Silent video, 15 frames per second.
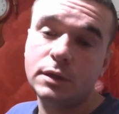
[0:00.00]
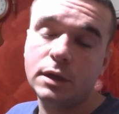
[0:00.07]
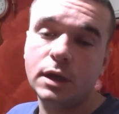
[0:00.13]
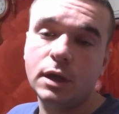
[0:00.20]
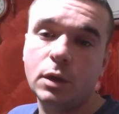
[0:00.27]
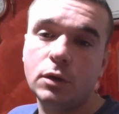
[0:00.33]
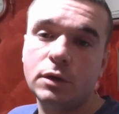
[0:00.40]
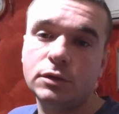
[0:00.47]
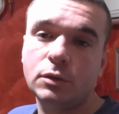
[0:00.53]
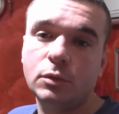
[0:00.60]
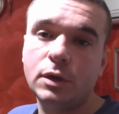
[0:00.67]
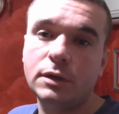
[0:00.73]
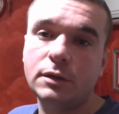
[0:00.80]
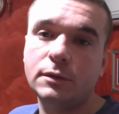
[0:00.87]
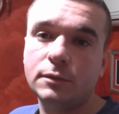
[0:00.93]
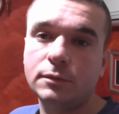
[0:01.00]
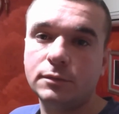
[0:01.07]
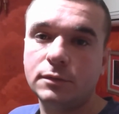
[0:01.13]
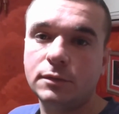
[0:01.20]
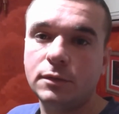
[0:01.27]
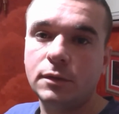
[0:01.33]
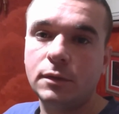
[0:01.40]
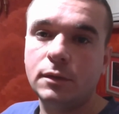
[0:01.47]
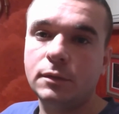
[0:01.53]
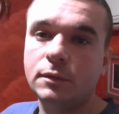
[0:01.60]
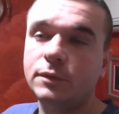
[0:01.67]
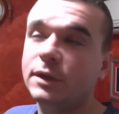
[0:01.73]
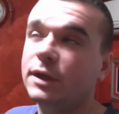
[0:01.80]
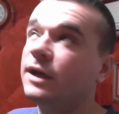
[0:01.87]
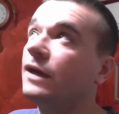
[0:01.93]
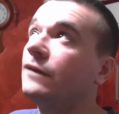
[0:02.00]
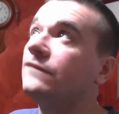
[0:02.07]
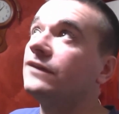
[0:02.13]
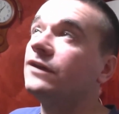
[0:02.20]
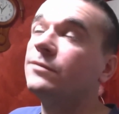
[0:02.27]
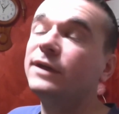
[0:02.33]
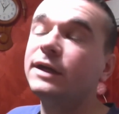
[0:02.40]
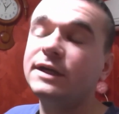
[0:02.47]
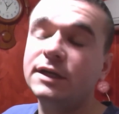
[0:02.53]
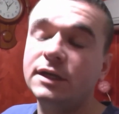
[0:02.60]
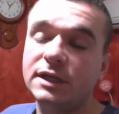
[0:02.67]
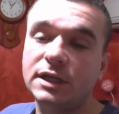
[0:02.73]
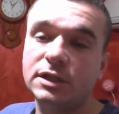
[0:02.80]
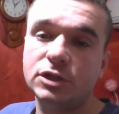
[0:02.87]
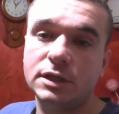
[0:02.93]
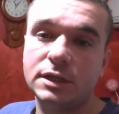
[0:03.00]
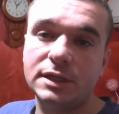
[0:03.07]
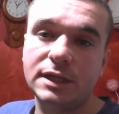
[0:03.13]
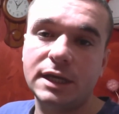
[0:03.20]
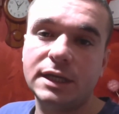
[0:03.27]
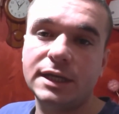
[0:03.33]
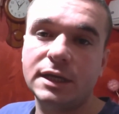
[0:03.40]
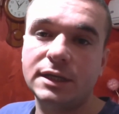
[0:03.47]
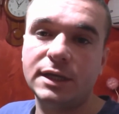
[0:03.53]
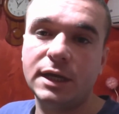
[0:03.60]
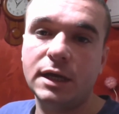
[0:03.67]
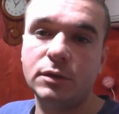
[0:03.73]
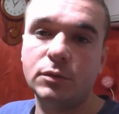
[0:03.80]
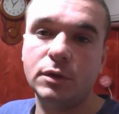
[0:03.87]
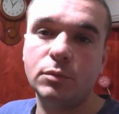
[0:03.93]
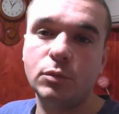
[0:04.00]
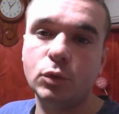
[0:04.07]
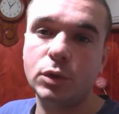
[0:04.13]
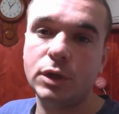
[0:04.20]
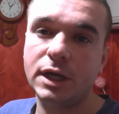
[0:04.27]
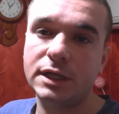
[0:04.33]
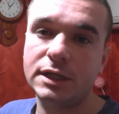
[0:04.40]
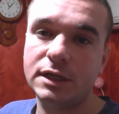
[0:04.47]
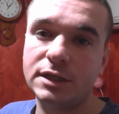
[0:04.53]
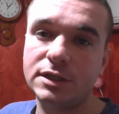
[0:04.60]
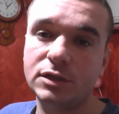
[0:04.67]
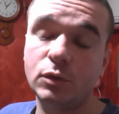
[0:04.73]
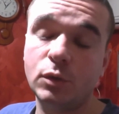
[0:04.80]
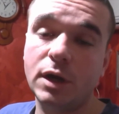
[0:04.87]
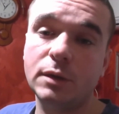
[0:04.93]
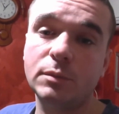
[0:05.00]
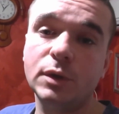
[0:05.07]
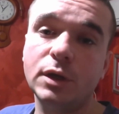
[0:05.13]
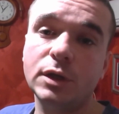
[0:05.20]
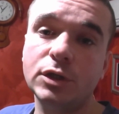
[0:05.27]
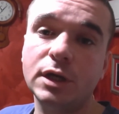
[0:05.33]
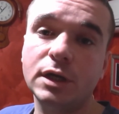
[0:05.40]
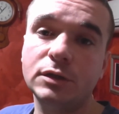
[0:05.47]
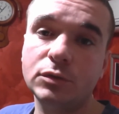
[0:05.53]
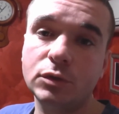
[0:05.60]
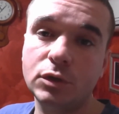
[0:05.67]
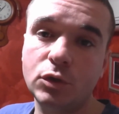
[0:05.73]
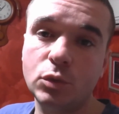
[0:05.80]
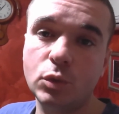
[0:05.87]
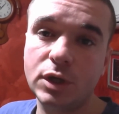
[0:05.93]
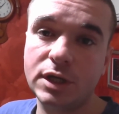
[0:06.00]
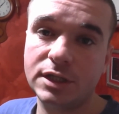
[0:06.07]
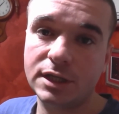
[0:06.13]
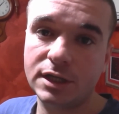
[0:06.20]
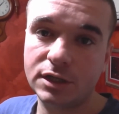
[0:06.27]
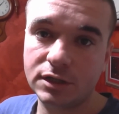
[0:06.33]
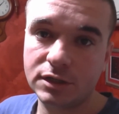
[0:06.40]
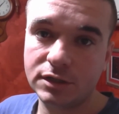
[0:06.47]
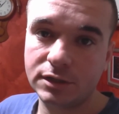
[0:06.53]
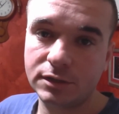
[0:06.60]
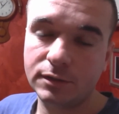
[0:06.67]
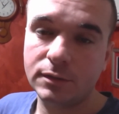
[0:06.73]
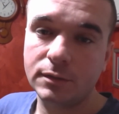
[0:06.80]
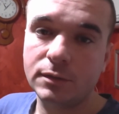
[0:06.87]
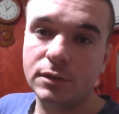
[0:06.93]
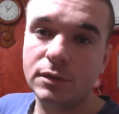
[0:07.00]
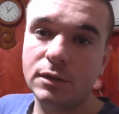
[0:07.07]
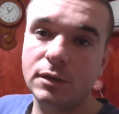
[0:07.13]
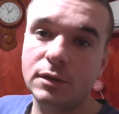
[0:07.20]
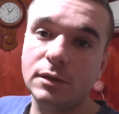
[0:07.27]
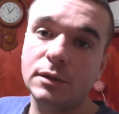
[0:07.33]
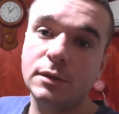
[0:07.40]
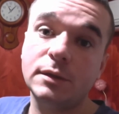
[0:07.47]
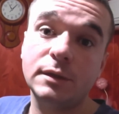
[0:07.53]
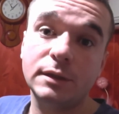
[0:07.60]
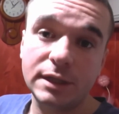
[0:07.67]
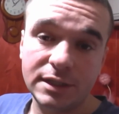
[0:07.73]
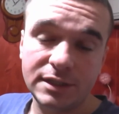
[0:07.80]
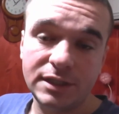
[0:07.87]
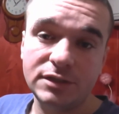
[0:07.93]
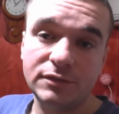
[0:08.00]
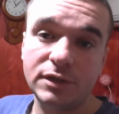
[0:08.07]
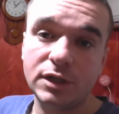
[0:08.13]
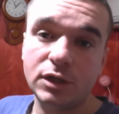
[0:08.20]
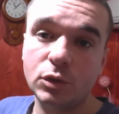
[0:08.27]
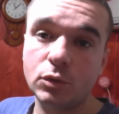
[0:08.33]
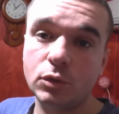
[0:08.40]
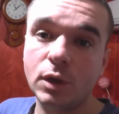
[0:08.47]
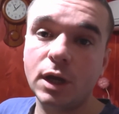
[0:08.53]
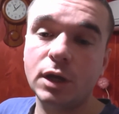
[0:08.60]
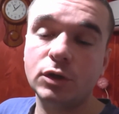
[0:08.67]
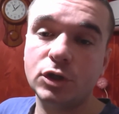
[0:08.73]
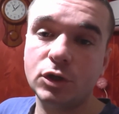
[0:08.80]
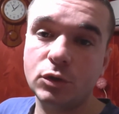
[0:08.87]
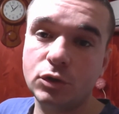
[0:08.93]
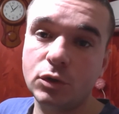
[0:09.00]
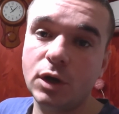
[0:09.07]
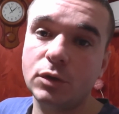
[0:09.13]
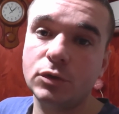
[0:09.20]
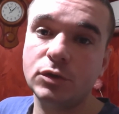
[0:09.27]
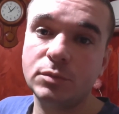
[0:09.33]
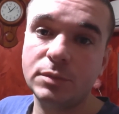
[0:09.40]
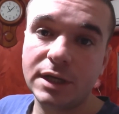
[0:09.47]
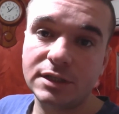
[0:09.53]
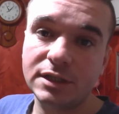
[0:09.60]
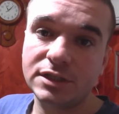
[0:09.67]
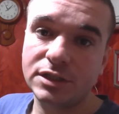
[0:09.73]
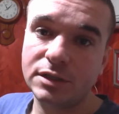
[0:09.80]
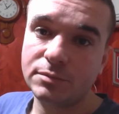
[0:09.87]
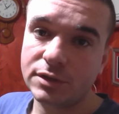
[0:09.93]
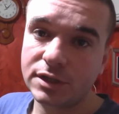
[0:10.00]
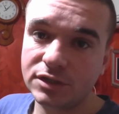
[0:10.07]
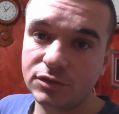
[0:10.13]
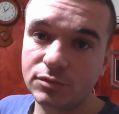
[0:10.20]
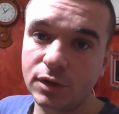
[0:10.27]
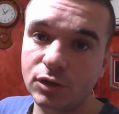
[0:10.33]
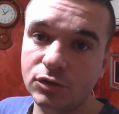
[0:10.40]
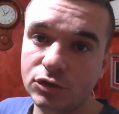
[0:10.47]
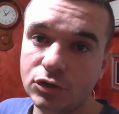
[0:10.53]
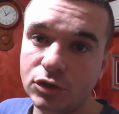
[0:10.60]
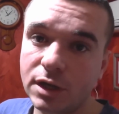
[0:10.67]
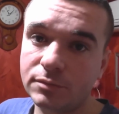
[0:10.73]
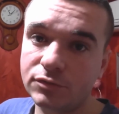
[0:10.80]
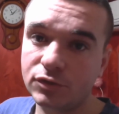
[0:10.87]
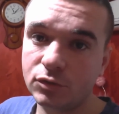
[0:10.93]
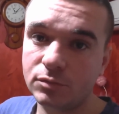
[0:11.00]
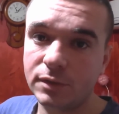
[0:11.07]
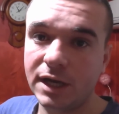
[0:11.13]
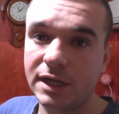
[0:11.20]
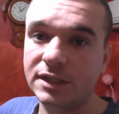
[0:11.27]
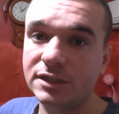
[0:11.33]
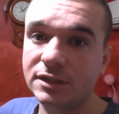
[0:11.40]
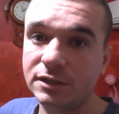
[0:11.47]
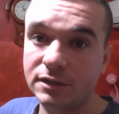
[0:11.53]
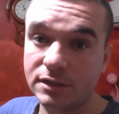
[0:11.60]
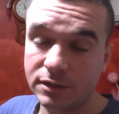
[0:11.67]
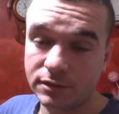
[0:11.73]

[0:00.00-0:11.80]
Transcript: Hello everyone! I'm filming in the kitchen late at night with poor lighting, so I apologize for the quality. In this video, I'll show you how to make the simplest mouse trap for mice.